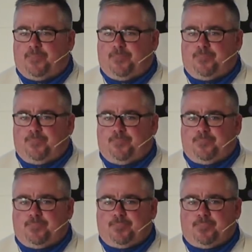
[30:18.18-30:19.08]

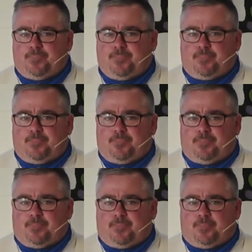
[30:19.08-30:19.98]

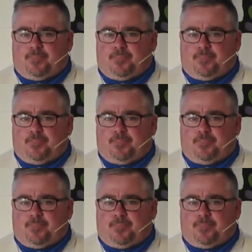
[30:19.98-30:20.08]
[no speech]